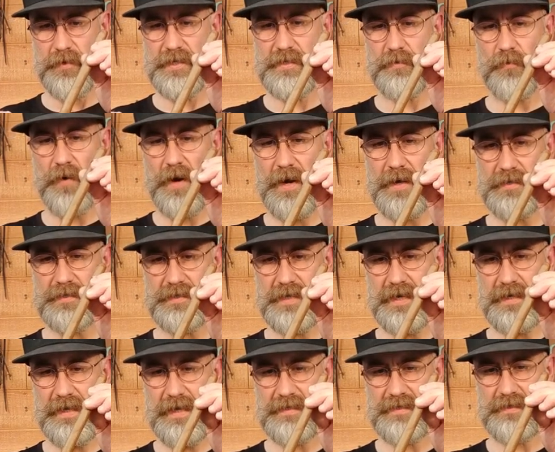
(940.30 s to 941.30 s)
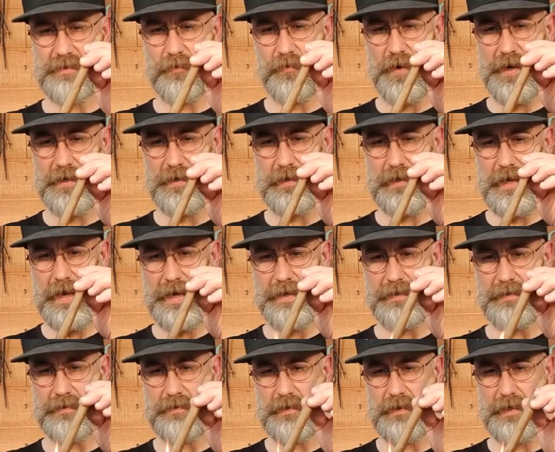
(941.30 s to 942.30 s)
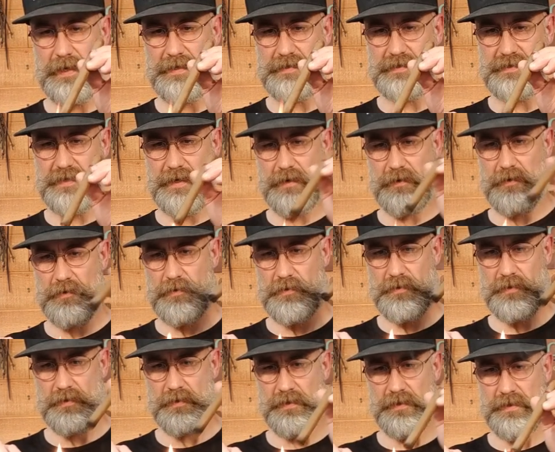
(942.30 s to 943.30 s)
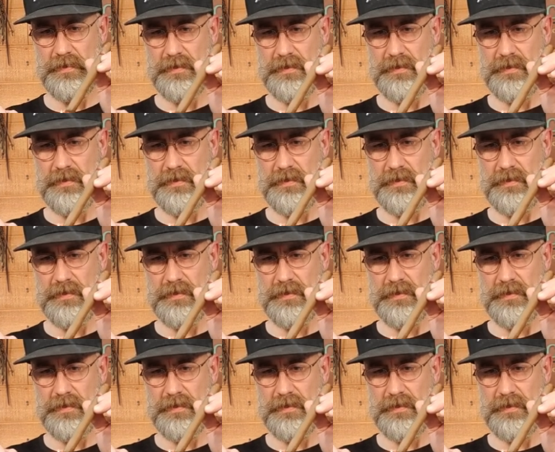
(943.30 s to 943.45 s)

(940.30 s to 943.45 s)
The reason why I say that's the way to light a Lancero